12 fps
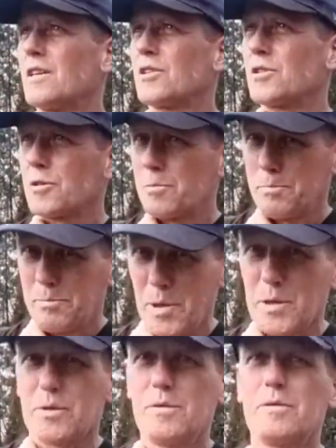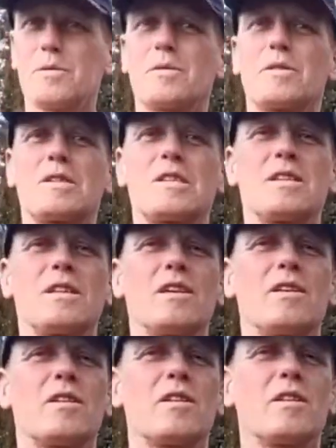spooks.
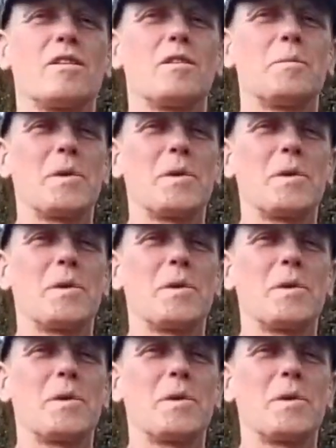The